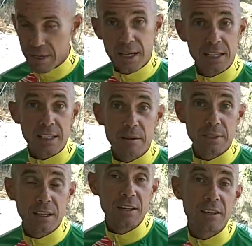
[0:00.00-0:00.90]
because
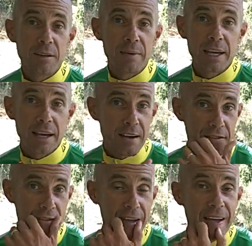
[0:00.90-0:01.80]
I'm telling you, they make
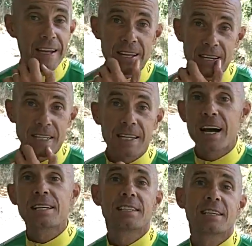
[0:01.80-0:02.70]
a
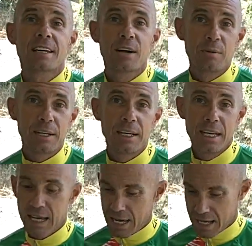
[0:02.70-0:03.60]
fantastic helmet.
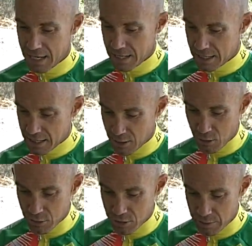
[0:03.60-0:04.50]
And
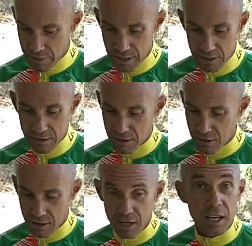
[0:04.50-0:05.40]
all those
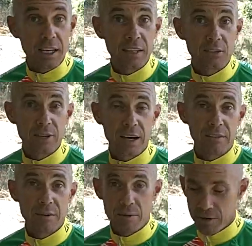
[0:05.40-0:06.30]
Europeans are lucky to
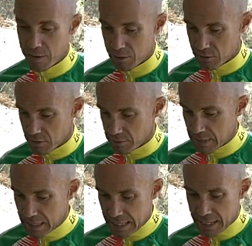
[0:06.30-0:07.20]
have them available to
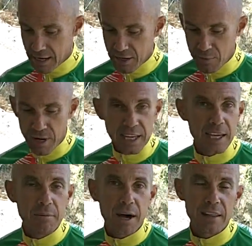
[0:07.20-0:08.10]
them. Now, you probably
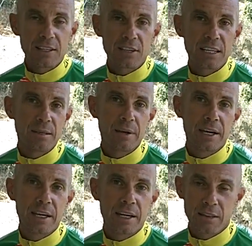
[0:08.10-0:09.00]
can buy these on
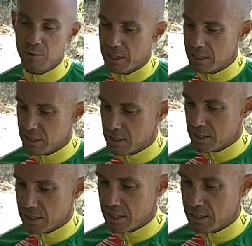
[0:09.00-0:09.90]
eBay and other places
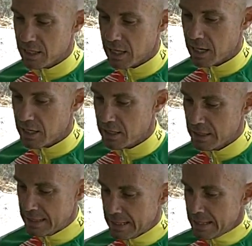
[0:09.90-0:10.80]
in the States and
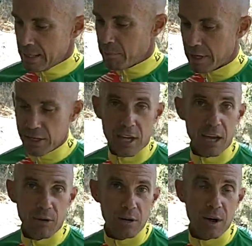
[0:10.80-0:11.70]
Canada, but you
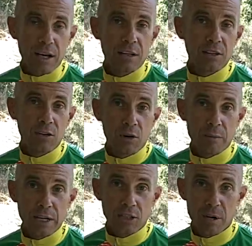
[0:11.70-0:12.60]
can't really walk into your
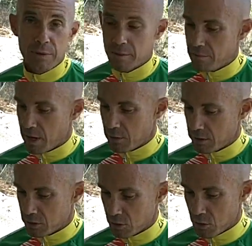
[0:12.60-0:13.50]
local bike shop and buy
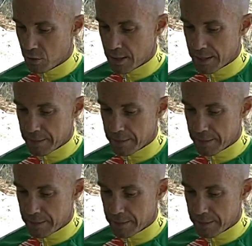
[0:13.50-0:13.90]
one. So,